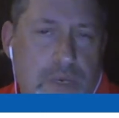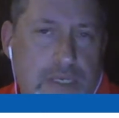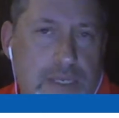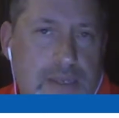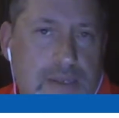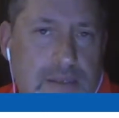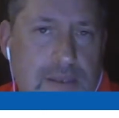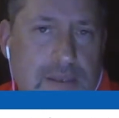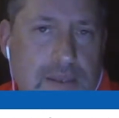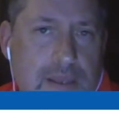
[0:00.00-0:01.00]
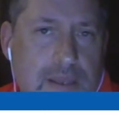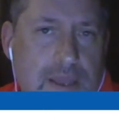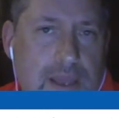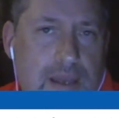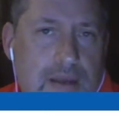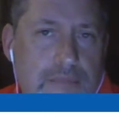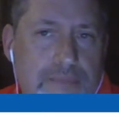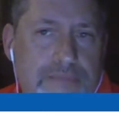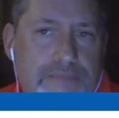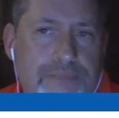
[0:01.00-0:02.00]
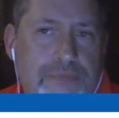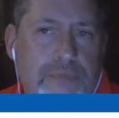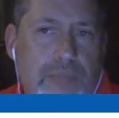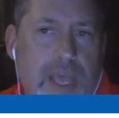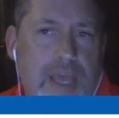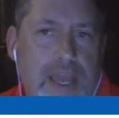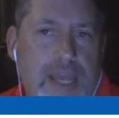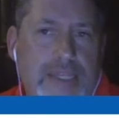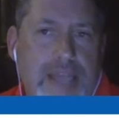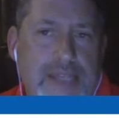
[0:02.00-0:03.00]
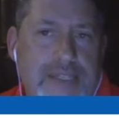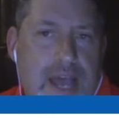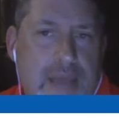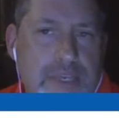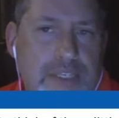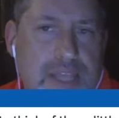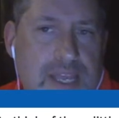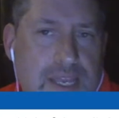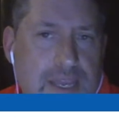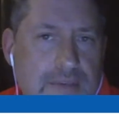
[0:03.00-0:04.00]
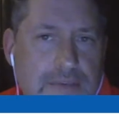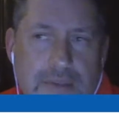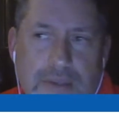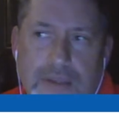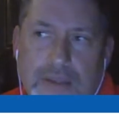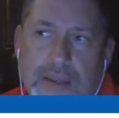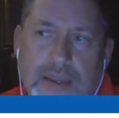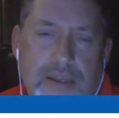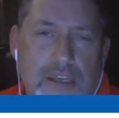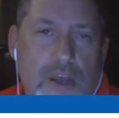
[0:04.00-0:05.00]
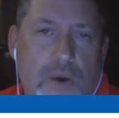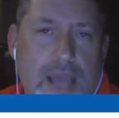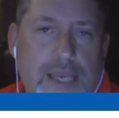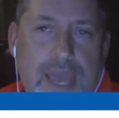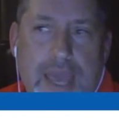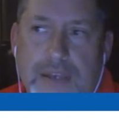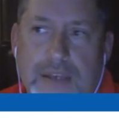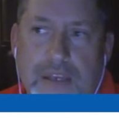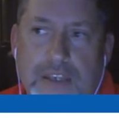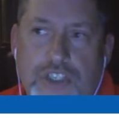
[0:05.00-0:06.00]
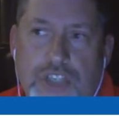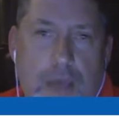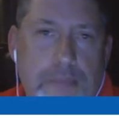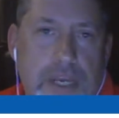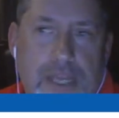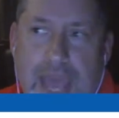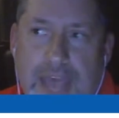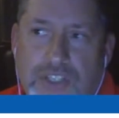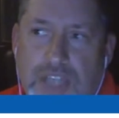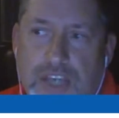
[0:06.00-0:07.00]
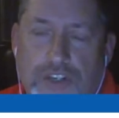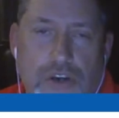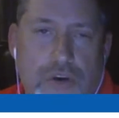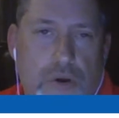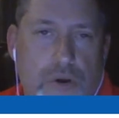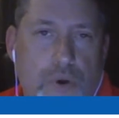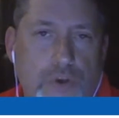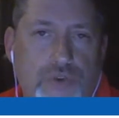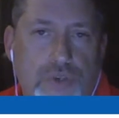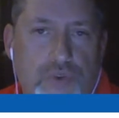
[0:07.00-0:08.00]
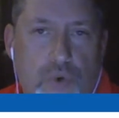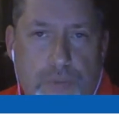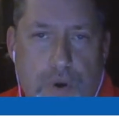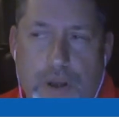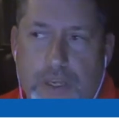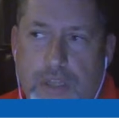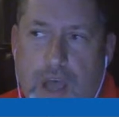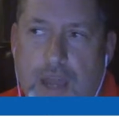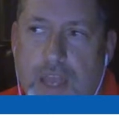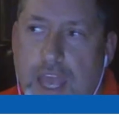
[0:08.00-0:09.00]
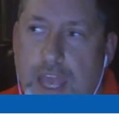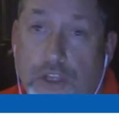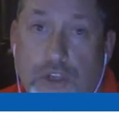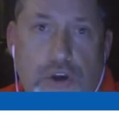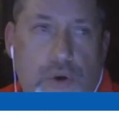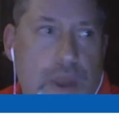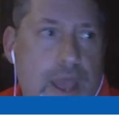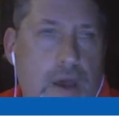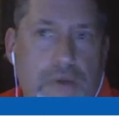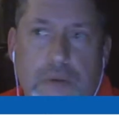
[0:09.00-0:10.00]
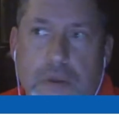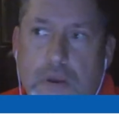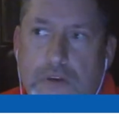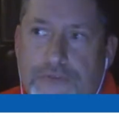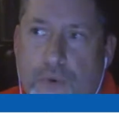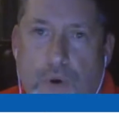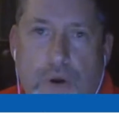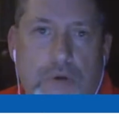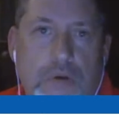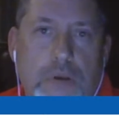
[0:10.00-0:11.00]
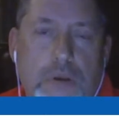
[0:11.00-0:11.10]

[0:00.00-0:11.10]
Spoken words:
what he did. And at that time, he's thinking, you know, I can't stop at a gas station or a grocery store parking lot and look around for